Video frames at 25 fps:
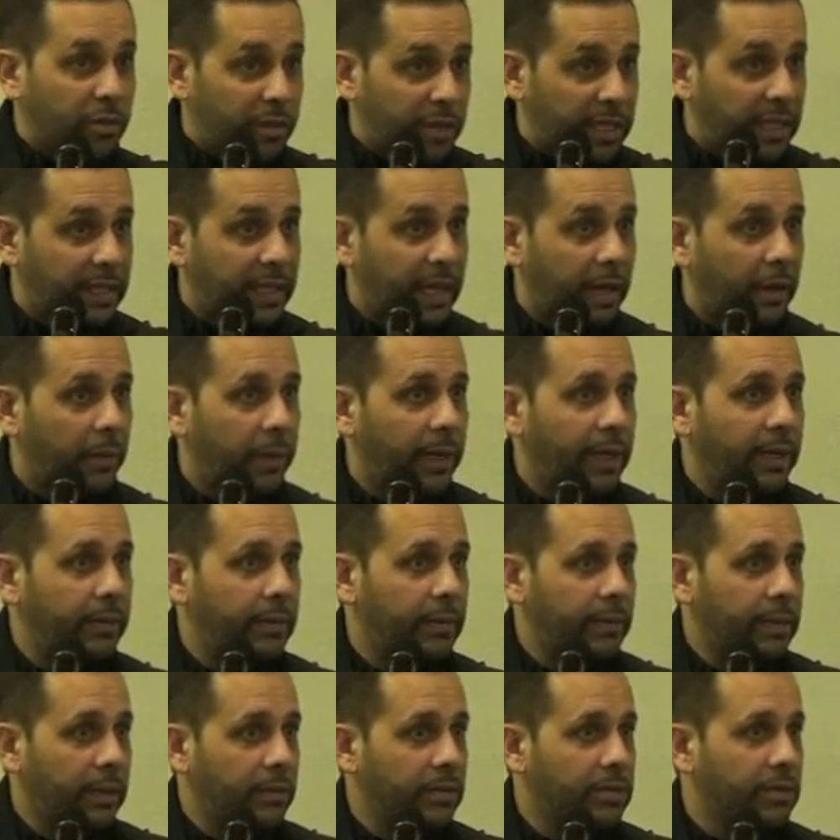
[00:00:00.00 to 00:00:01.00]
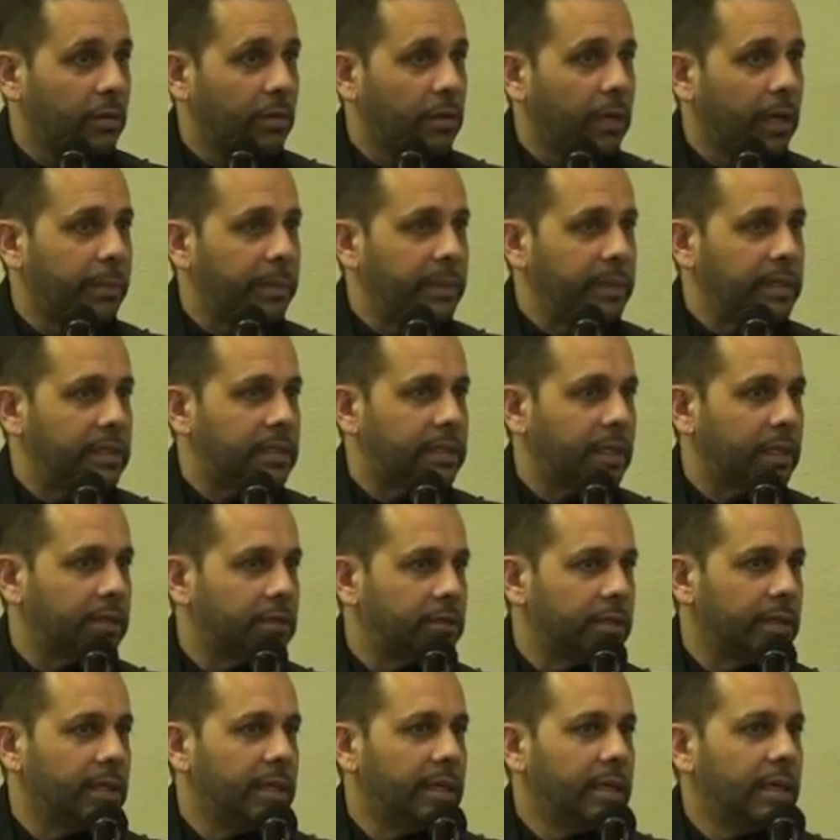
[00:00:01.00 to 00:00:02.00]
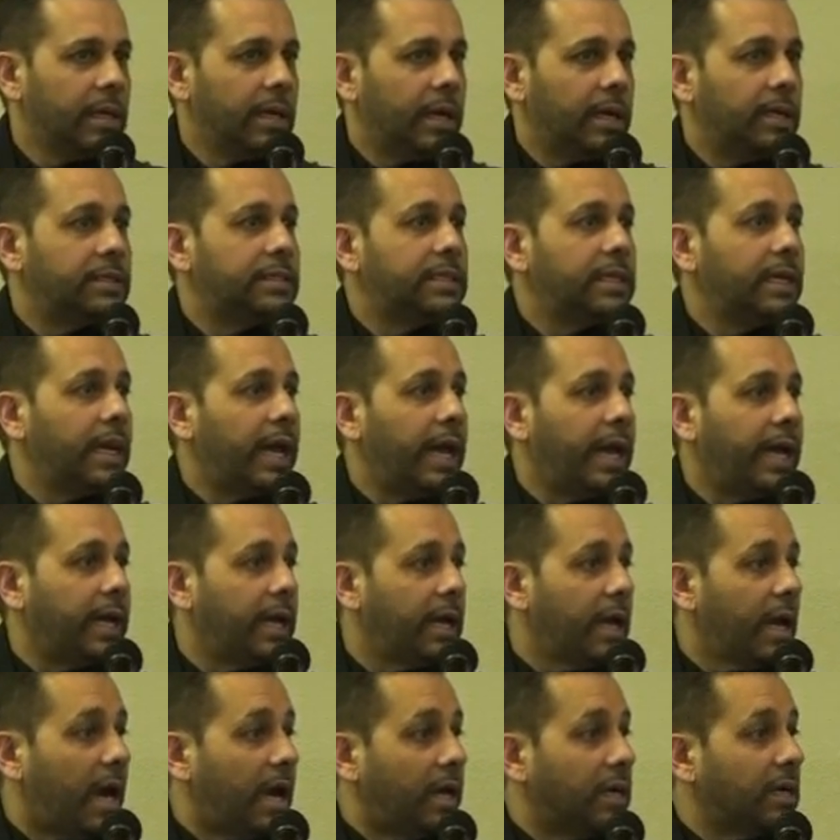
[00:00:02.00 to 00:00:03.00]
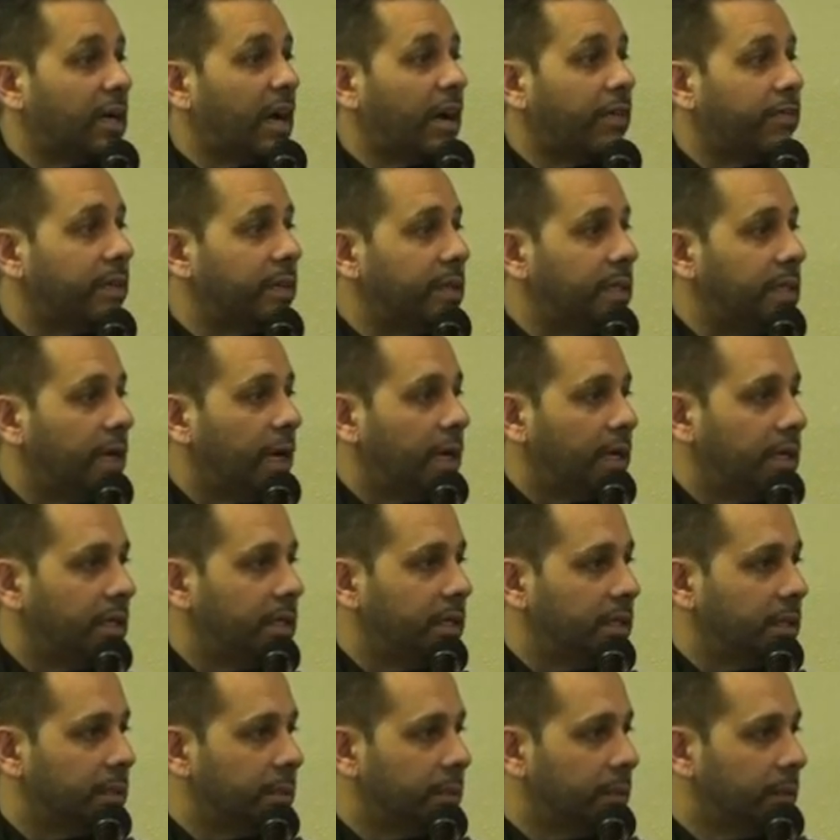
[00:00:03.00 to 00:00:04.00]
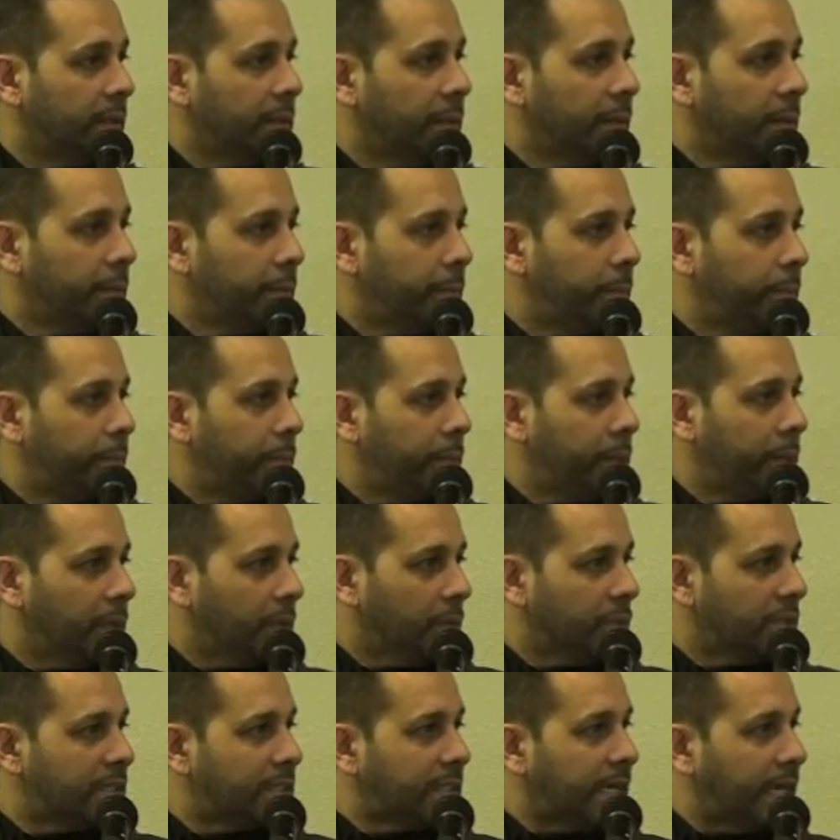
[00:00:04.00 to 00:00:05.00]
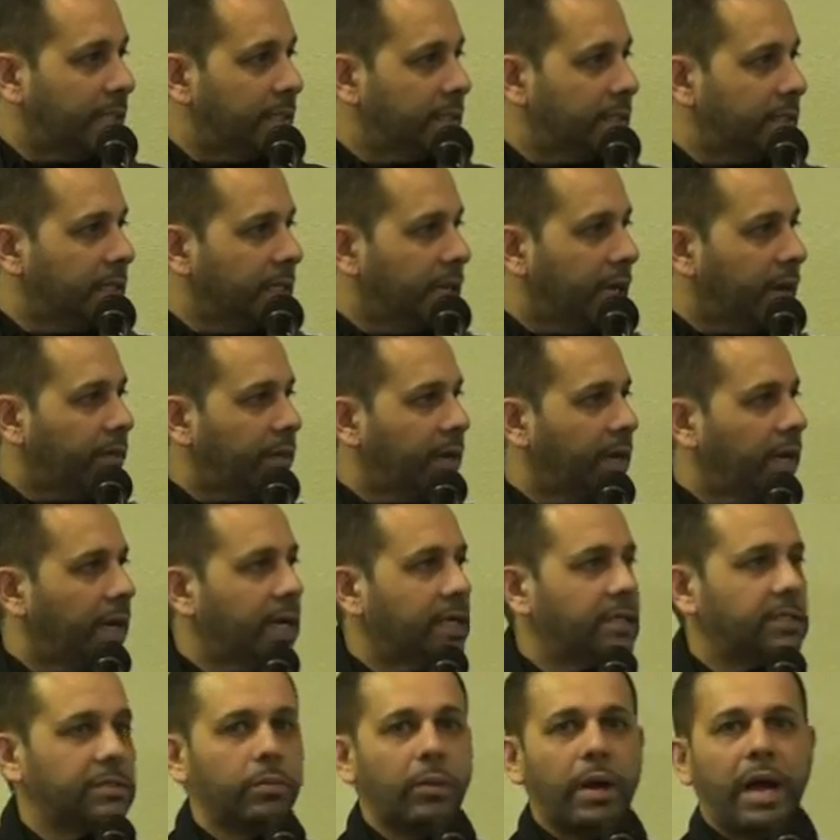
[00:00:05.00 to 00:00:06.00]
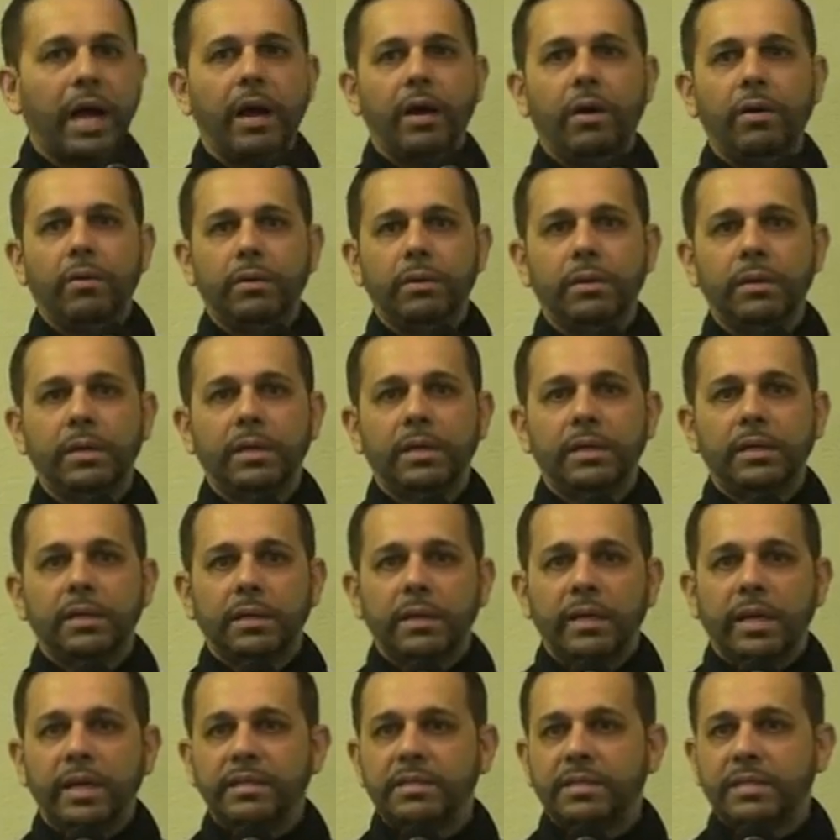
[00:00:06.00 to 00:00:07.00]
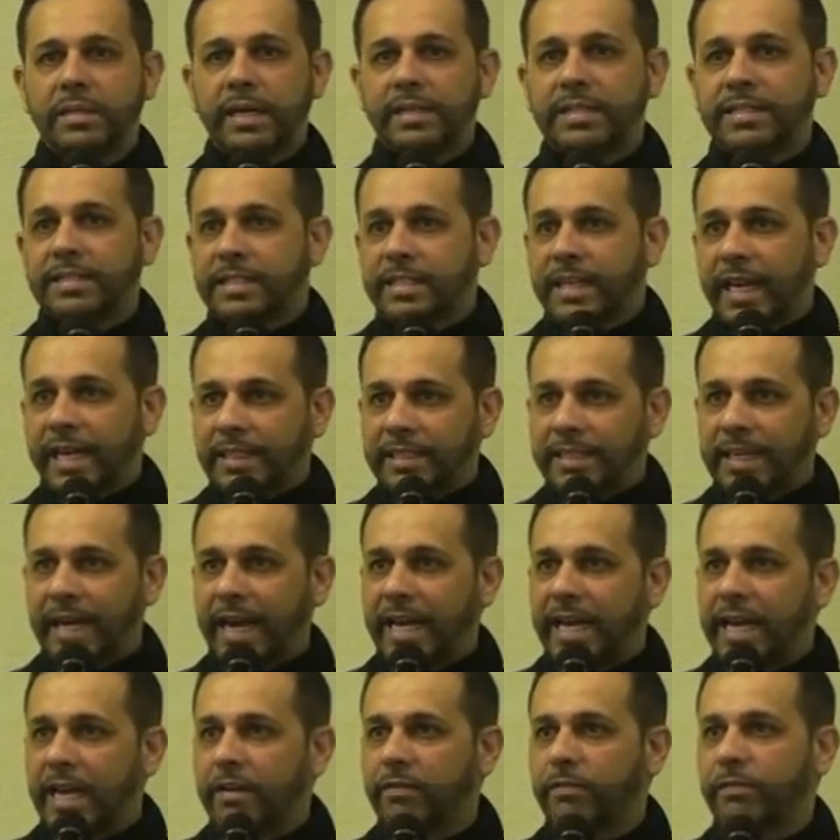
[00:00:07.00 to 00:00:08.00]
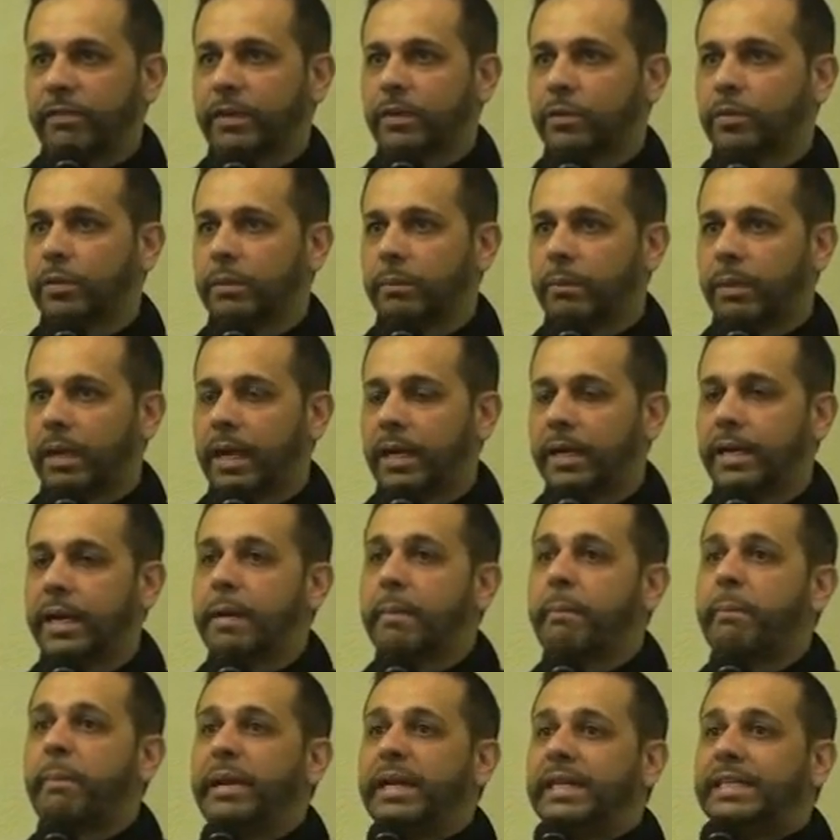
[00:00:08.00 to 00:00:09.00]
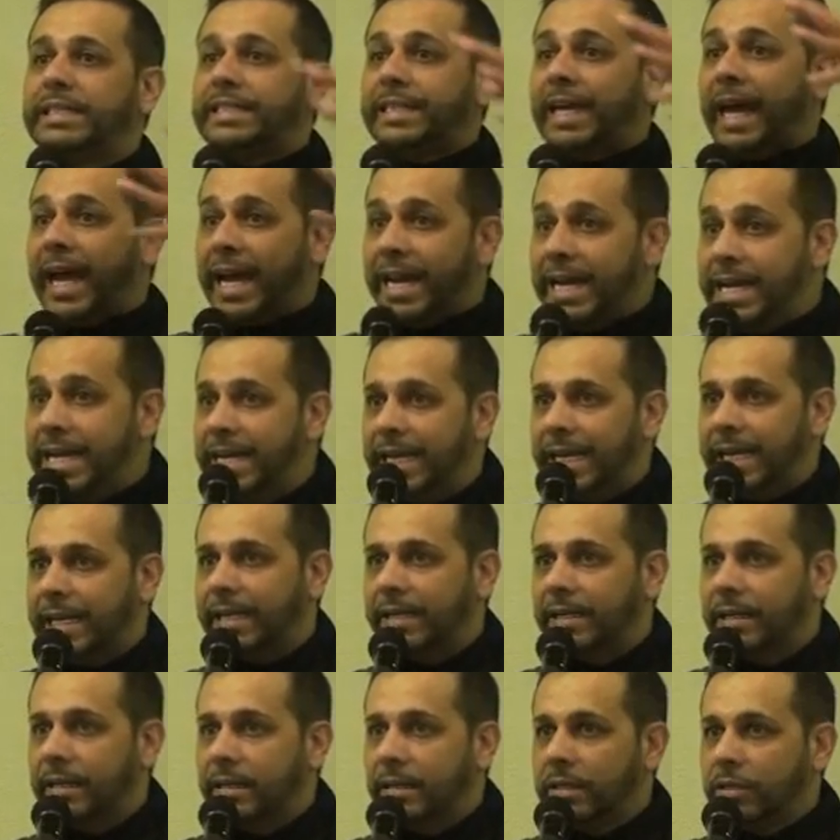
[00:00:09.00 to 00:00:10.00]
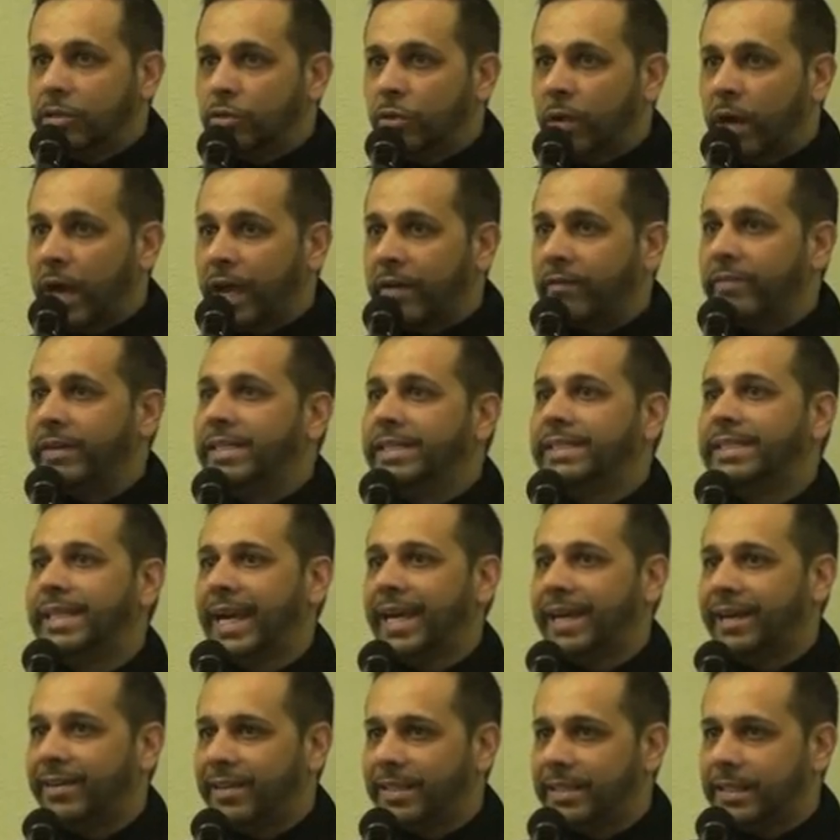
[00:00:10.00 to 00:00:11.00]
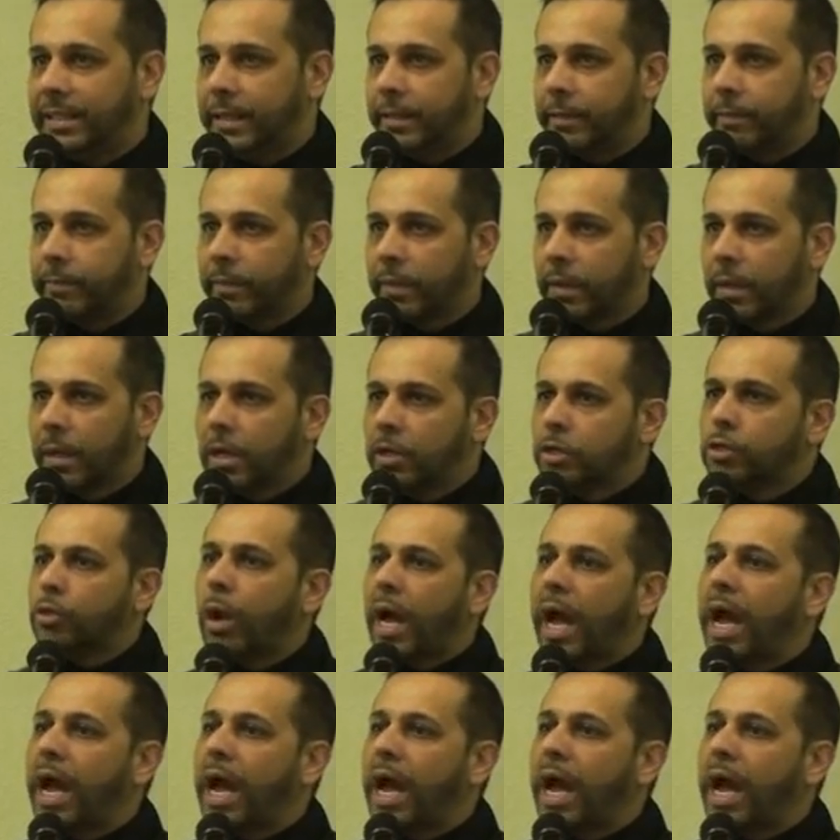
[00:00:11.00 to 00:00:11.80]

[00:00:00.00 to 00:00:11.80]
I used to think that way when I was growing up in this country, until I uncovered the onion, you know, skins, and I realized, wow, is satanic, filled with blood, pretending to have integrity.